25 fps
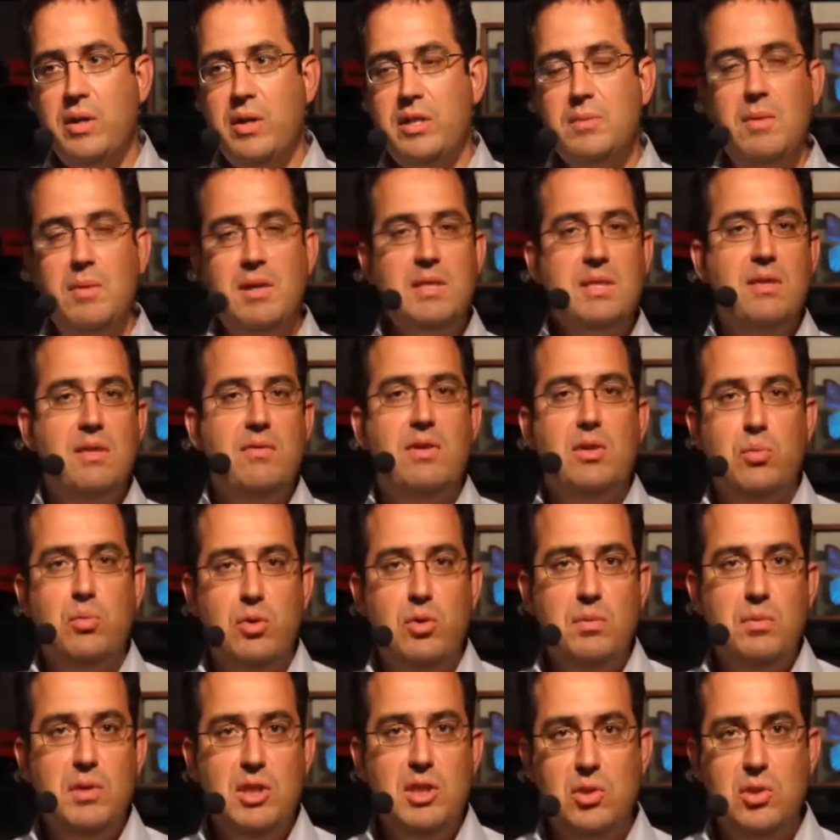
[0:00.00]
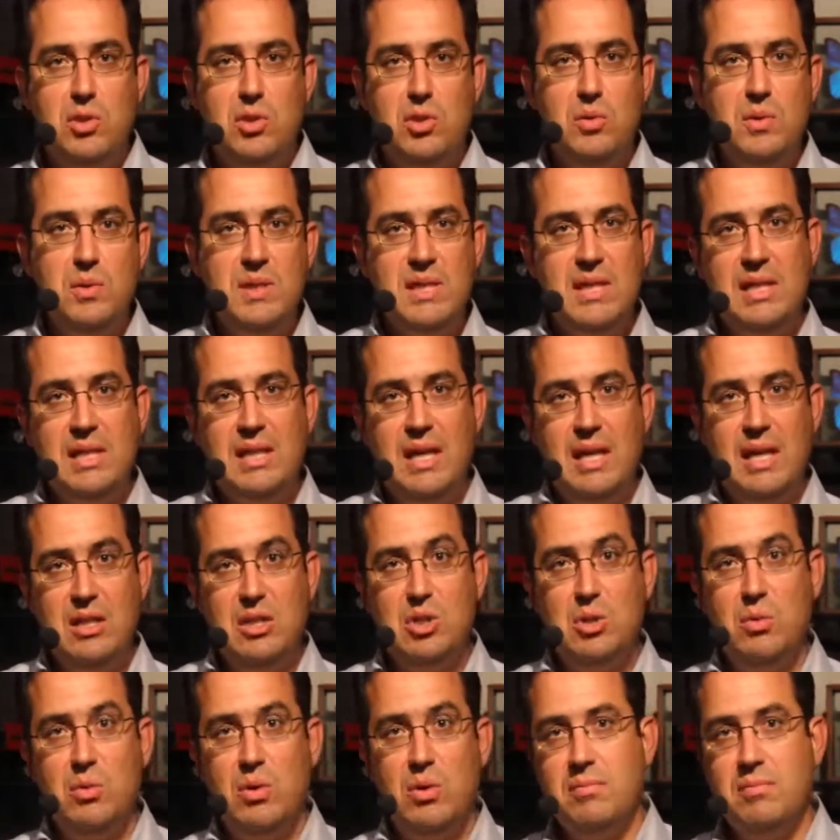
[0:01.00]
expensive it would be to use it and
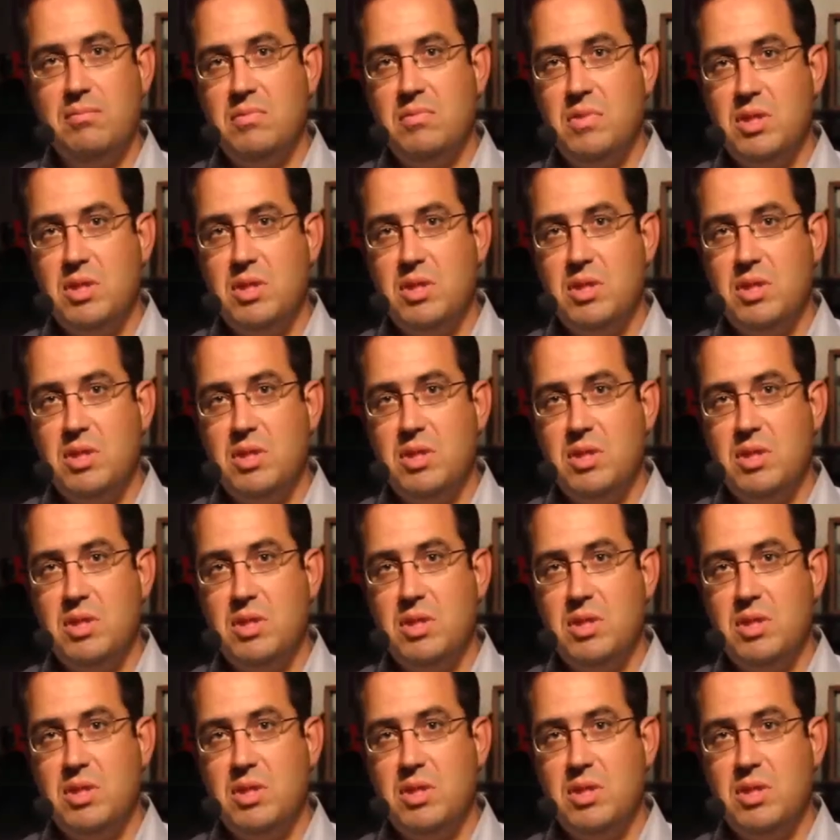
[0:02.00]
so on.